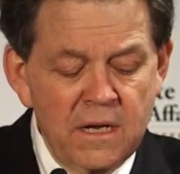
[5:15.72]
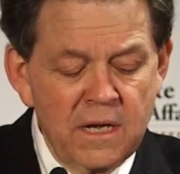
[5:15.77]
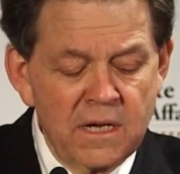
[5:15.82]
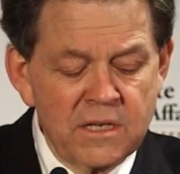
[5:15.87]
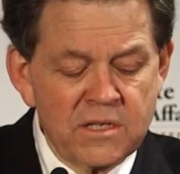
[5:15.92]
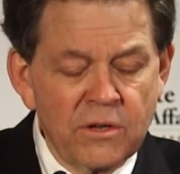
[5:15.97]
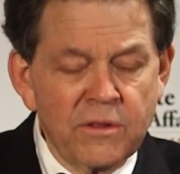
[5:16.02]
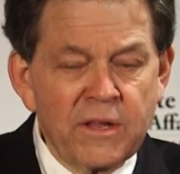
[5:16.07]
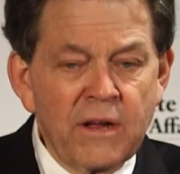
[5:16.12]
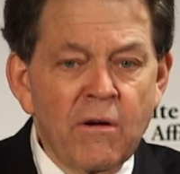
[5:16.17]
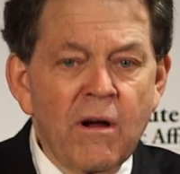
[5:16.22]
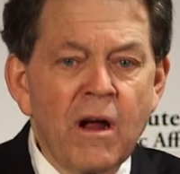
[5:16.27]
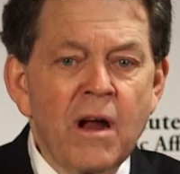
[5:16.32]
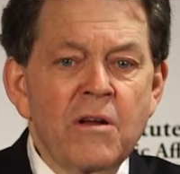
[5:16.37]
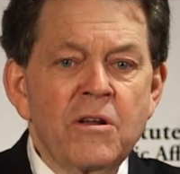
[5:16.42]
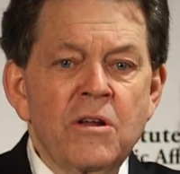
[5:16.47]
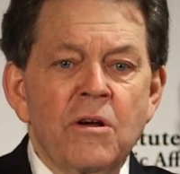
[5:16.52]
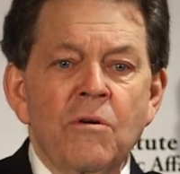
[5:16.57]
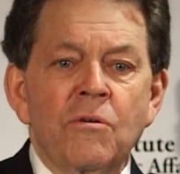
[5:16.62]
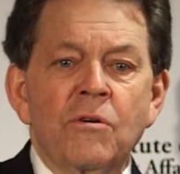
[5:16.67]
So there
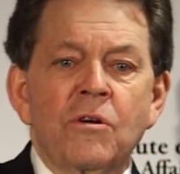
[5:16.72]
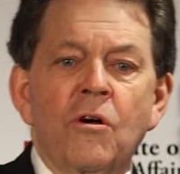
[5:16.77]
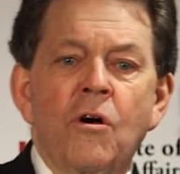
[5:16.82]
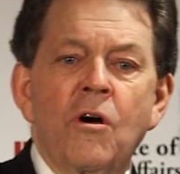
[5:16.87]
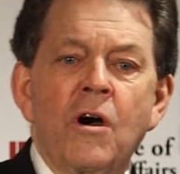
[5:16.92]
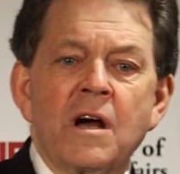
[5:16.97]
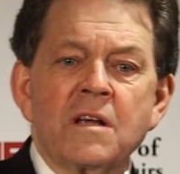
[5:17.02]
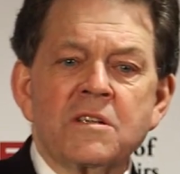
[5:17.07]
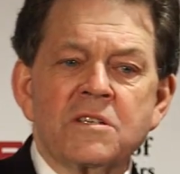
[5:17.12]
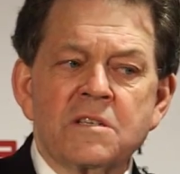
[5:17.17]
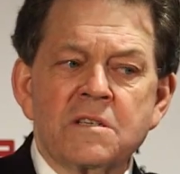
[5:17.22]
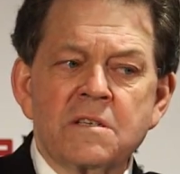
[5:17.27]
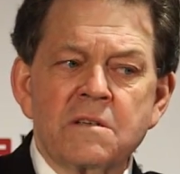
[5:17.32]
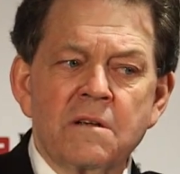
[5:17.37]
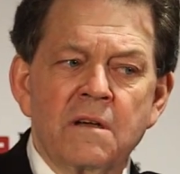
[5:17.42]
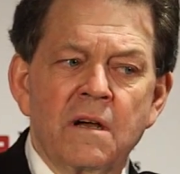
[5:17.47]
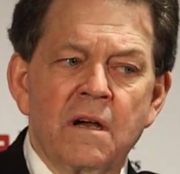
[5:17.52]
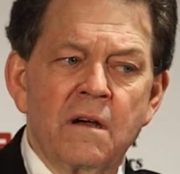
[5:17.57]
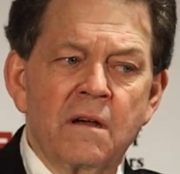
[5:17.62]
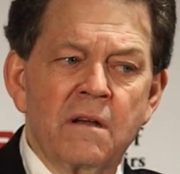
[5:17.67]
are no costs,
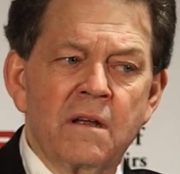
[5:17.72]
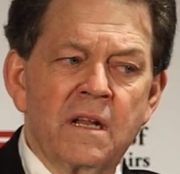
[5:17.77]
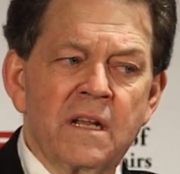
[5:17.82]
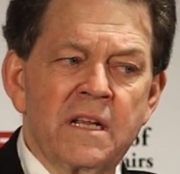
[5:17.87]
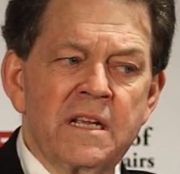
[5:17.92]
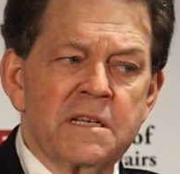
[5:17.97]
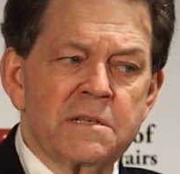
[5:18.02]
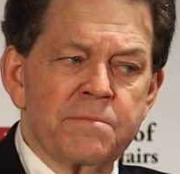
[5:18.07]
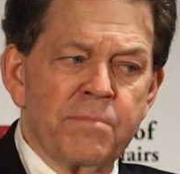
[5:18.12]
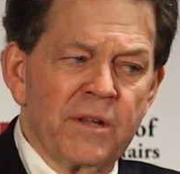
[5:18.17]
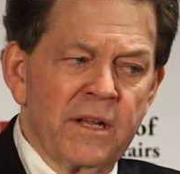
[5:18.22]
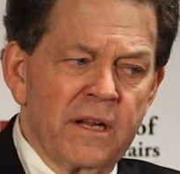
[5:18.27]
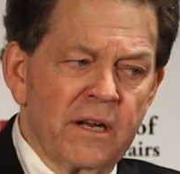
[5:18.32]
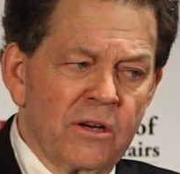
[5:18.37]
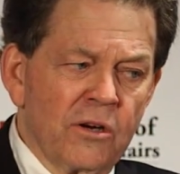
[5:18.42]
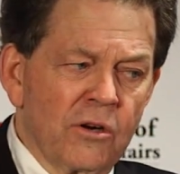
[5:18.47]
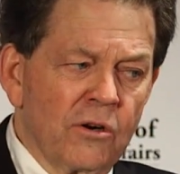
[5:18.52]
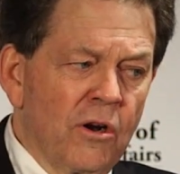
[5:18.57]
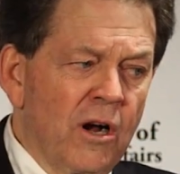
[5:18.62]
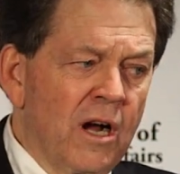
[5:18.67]
at least
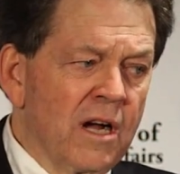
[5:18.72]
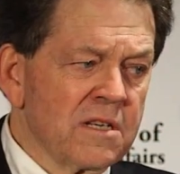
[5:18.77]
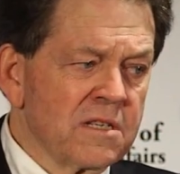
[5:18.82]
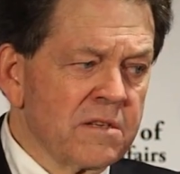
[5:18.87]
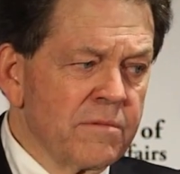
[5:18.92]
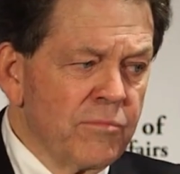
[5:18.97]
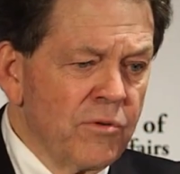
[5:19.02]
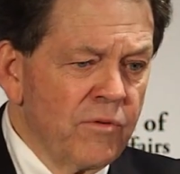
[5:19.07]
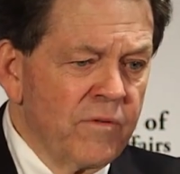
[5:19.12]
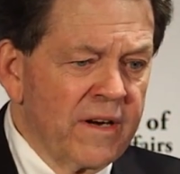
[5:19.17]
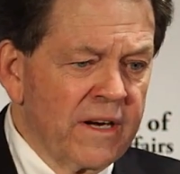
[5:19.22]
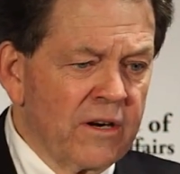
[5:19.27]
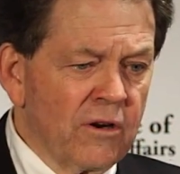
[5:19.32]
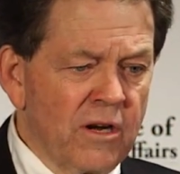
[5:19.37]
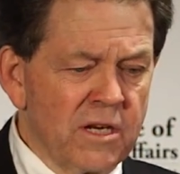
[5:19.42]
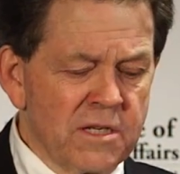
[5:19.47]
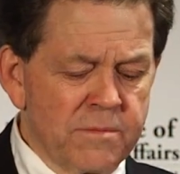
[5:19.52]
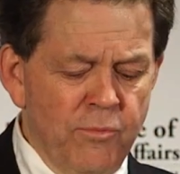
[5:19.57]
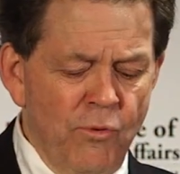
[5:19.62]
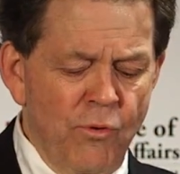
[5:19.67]
political costs, of moving
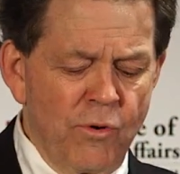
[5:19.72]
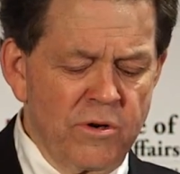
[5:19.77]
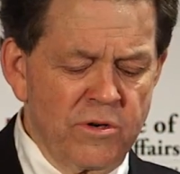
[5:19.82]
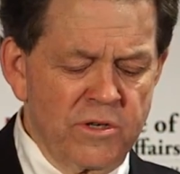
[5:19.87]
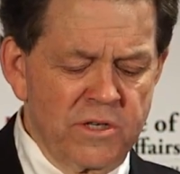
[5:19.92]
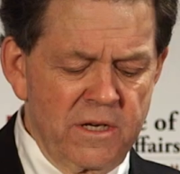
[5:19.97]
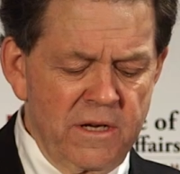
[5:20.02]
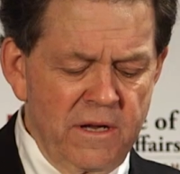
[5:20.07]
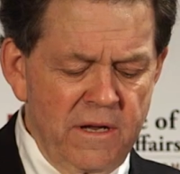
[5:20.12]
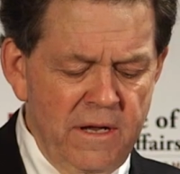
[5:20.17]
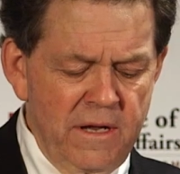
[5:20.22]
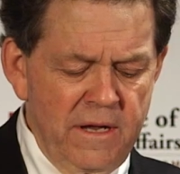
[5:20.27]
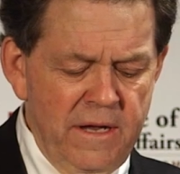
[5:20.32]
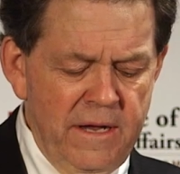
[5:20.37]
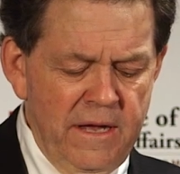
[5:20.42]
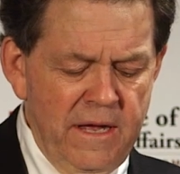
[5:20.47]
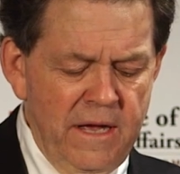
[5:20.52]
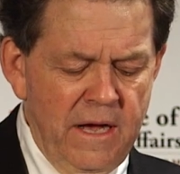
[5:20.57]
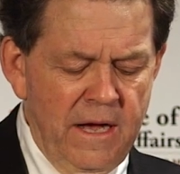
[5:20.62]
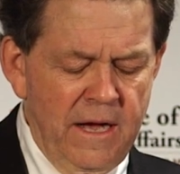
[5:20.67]
across borders.
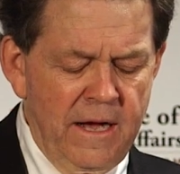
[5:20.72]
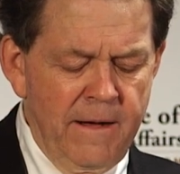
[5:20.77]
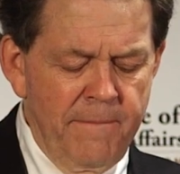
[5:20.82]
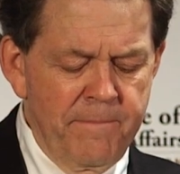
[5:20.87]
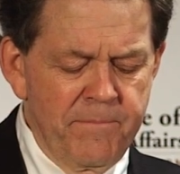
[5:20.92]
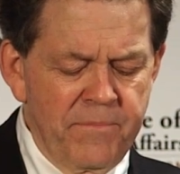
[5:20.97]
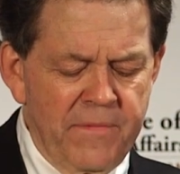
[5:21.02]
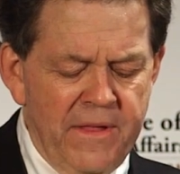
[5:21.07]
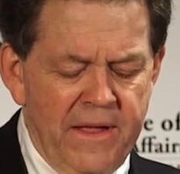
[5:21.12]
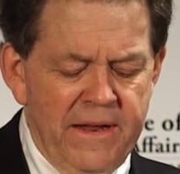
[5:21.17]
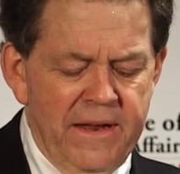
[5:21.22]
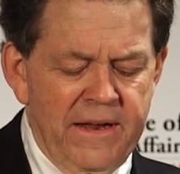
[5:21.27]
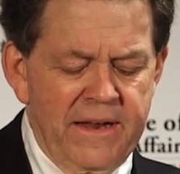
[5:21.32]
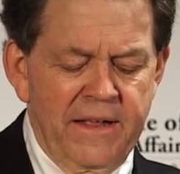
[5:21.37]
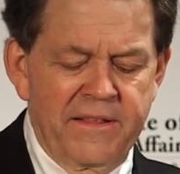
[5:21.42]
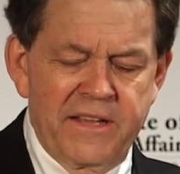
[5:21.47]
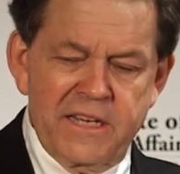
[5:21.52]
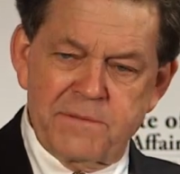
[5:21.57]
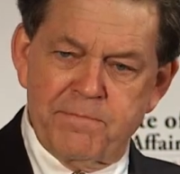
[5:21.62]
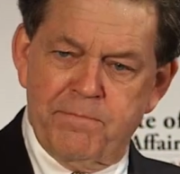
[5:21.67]
Now
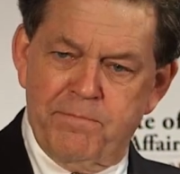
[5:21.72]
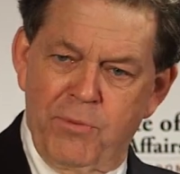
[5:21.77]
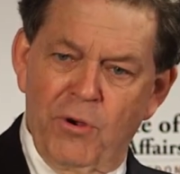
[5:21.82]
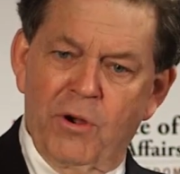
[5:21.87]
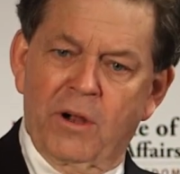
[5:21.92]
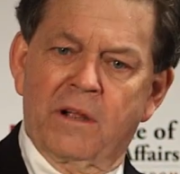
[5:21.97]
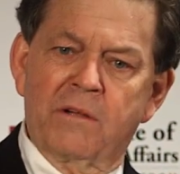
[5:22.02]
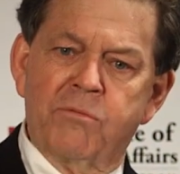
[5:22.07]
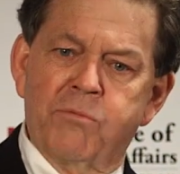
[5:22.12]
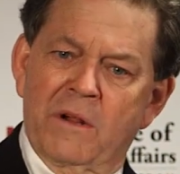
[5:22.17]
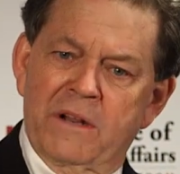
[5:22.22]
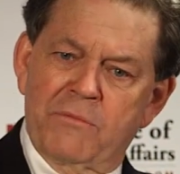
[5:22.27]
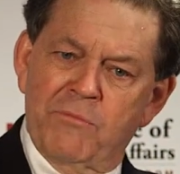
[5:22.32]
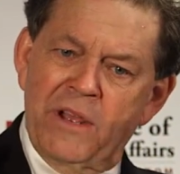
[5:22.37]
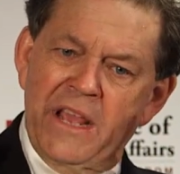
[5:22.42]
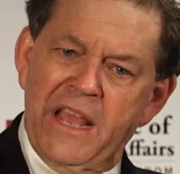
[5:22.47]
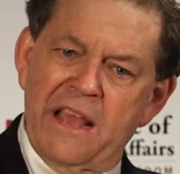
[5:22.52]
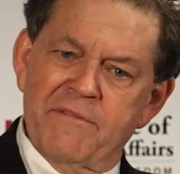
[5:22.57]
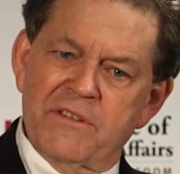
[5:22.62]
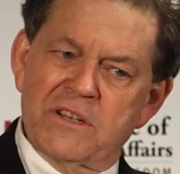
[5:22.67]
this book, what
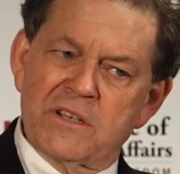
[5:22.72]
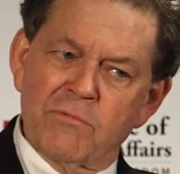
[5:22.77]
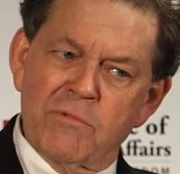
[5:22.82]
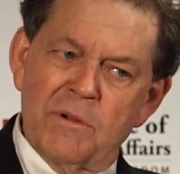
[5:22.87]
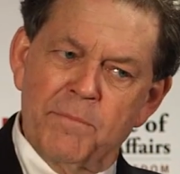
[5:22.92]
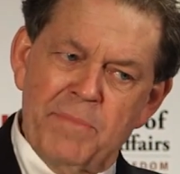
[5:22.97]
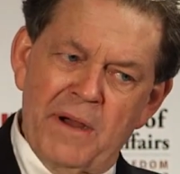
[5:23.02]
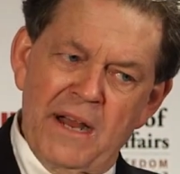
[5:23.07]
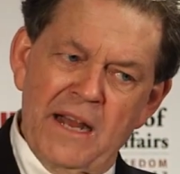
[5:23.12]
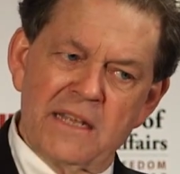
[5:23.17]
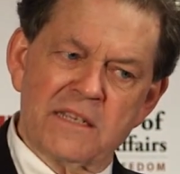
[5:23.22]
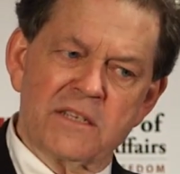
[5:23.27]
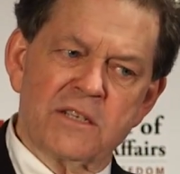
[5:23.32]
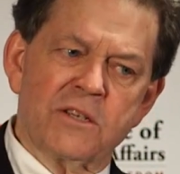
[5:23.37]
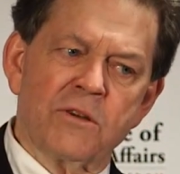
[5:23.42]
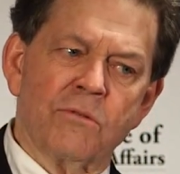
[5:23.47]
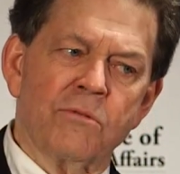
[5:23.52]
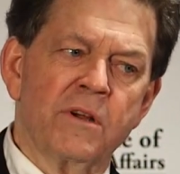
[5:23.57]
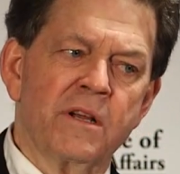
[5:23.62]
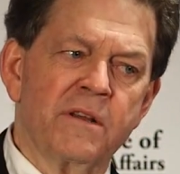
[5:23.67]
we have is a
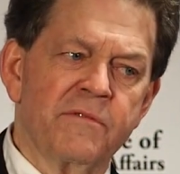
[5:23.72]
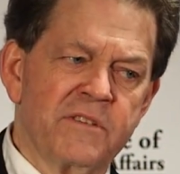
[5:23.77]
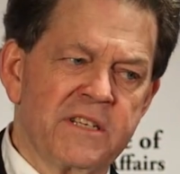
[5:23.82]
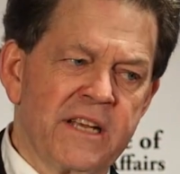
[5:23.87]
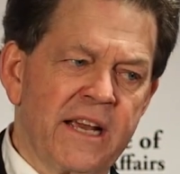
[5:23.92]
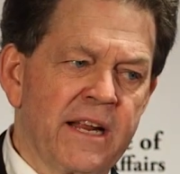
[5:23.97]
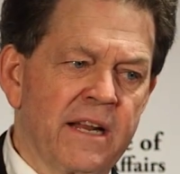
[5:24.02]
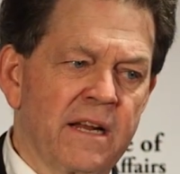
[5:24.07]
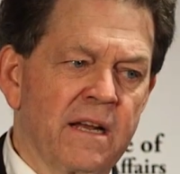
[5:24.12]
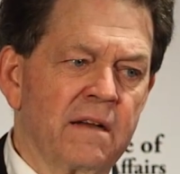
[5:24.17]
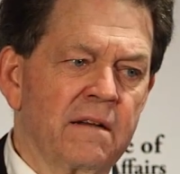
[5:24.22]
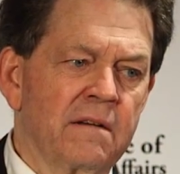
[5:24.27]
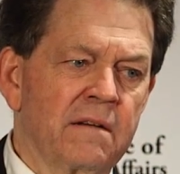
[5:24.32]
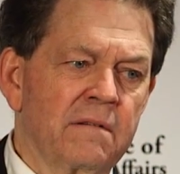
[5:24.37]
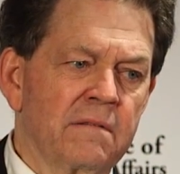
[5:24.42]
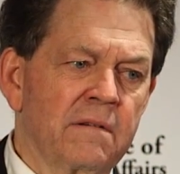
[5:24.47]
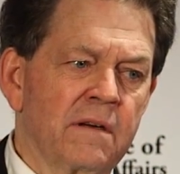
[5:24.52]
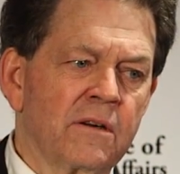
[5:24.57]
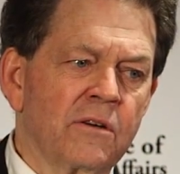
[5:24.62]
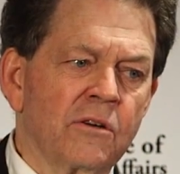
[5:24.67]
repository of data,
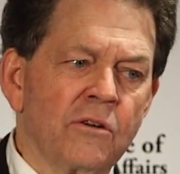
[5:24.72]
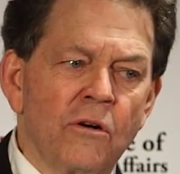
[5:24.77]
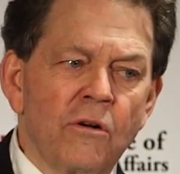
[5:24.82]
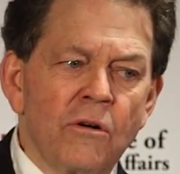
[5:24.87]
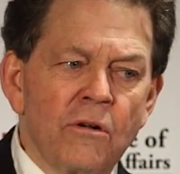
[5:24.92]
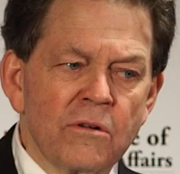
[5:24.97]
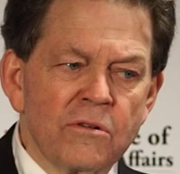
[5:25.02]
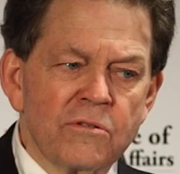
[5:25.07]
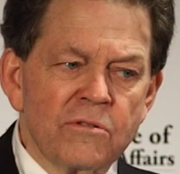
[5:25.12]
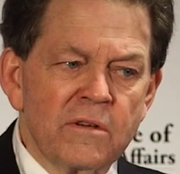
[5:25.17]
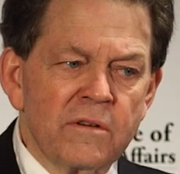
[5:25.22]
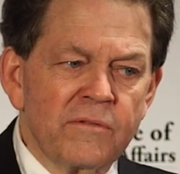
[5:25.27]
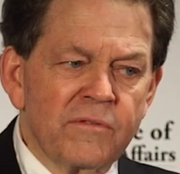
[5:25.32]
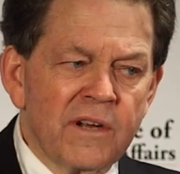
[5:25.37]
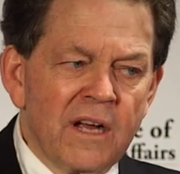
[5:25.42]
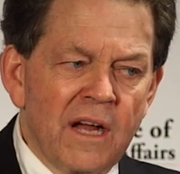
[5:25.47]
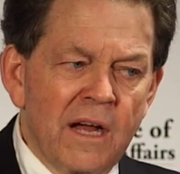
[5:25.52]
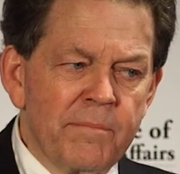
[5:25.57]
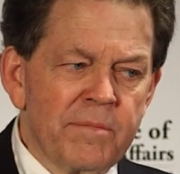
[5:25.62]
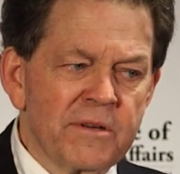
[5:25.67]
a cauldron of
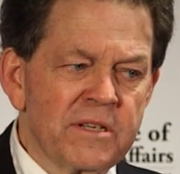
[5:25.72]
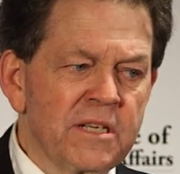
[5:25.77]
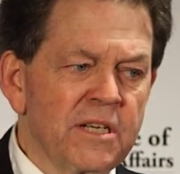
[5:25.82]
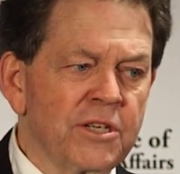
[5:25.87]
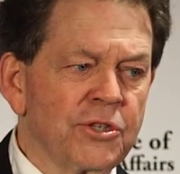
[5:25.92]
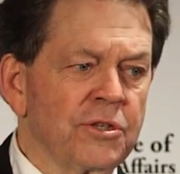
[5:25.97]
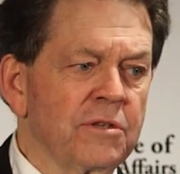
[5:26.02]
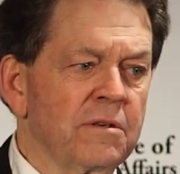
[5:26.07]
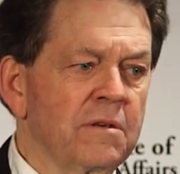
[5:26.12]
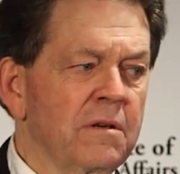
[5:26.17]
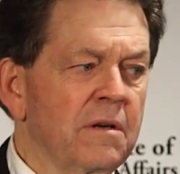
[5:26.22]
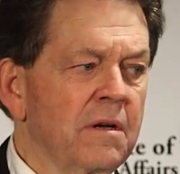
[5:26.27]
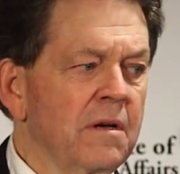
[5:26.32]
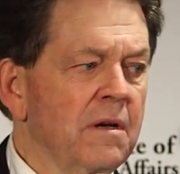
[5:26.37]
competition.